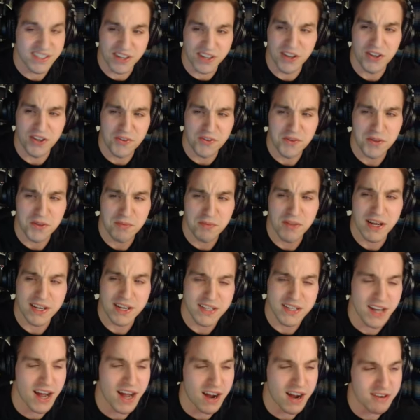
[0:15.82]
it's all over the
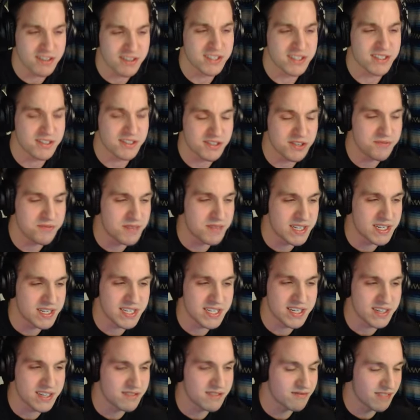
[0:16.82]
place. I was too
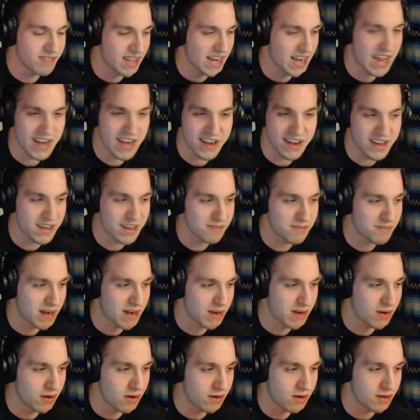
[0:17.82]
busy, like, editing
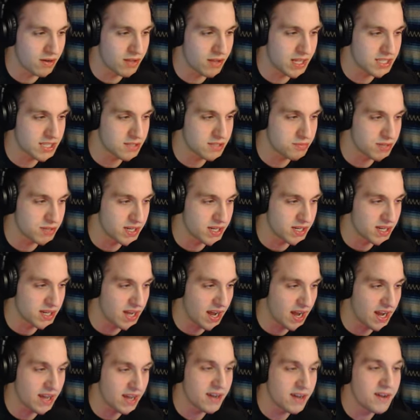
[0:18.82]
my... Oh, that's a big
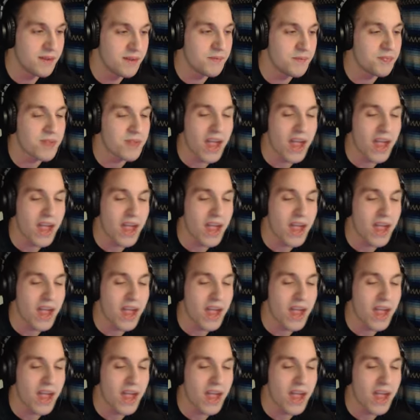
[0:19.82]
guy.